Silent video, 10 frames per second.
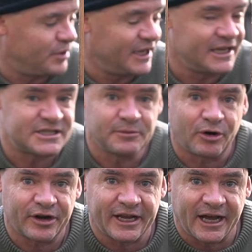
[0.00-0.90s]
peas, some
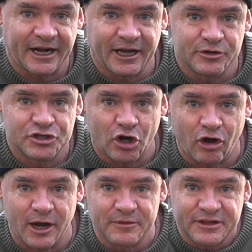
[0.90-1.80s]
oregano and
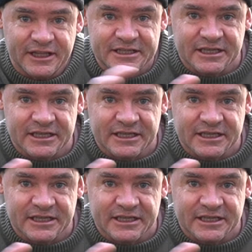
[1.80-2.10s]
thyme and things